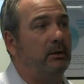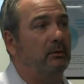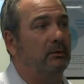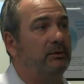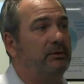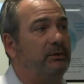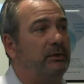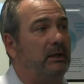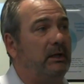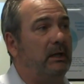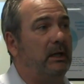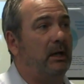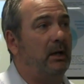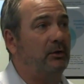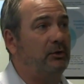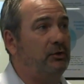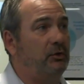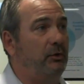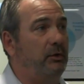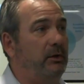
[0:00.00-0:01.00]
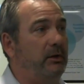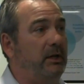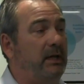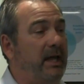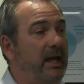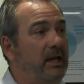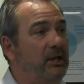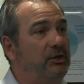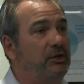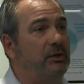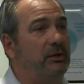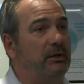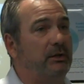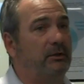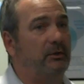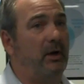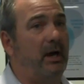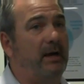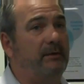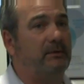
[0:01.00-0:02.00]
and you'll see, and I'll show you the engine
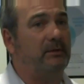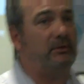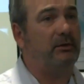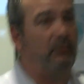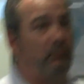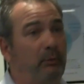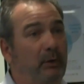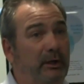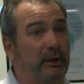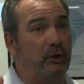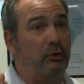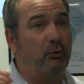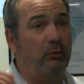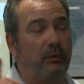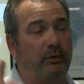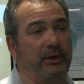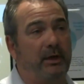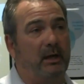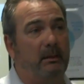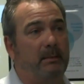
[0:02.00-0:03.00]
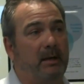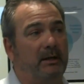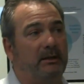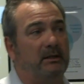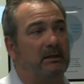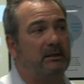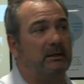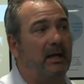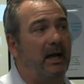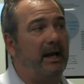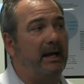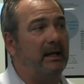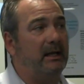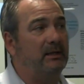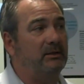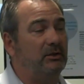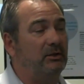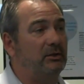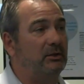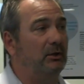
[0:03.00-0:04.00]
that drives this. The really cool thing about this
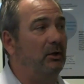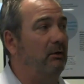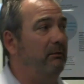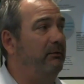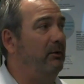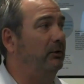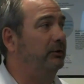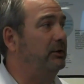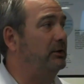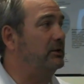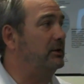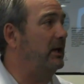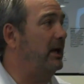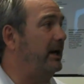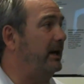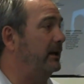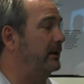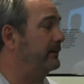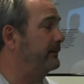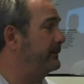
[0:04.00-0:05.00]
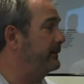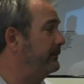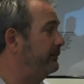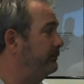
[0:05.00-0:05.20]
lighting is this low voltage lighting.